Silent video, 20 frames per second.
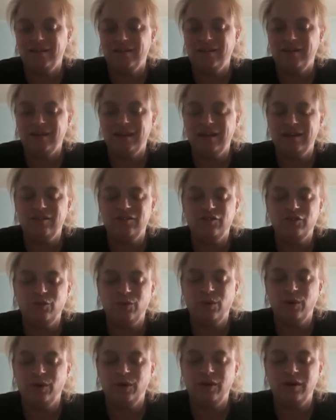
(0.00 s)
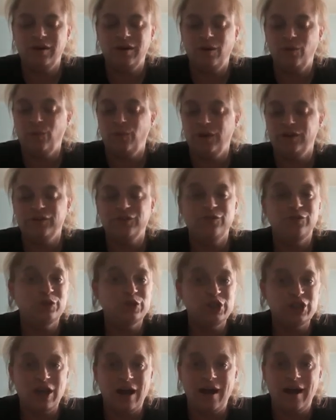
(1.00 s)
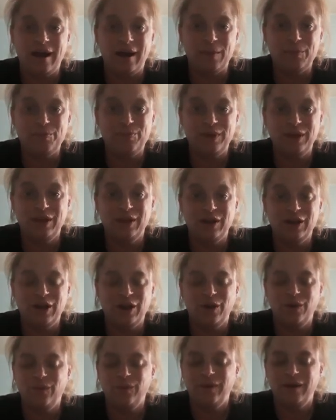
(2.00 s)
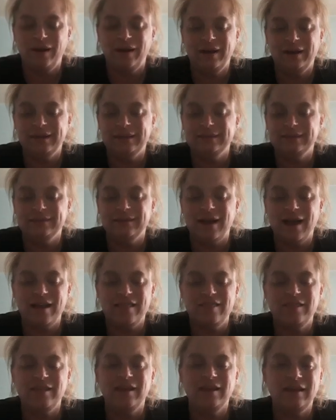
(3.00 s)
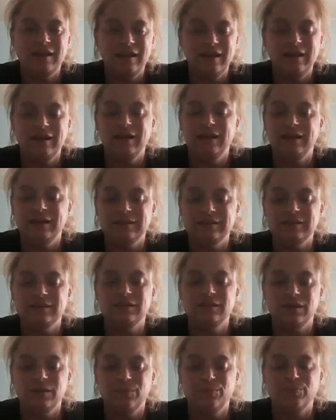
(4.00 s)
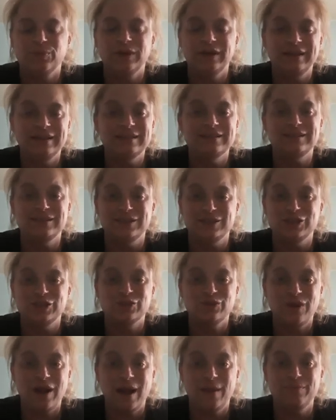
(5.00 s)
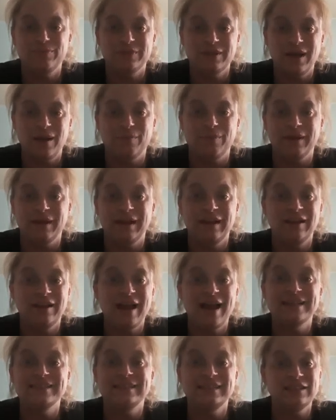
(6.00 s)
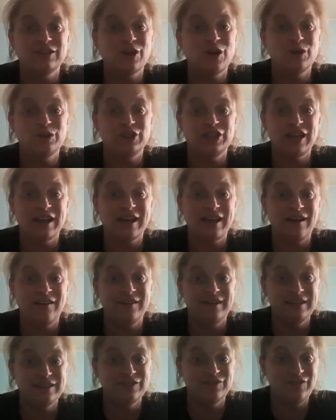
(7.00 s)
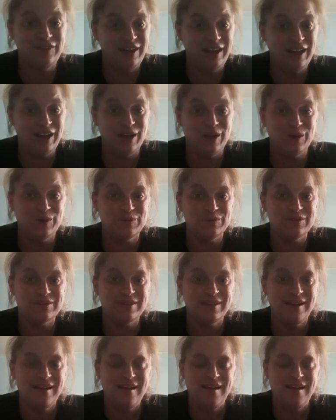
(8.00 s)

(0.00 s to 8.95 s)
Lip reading: he's doing a wonderful job, you know. And I think he needs to bring his subscribes up. And you guys need to go check out his videos.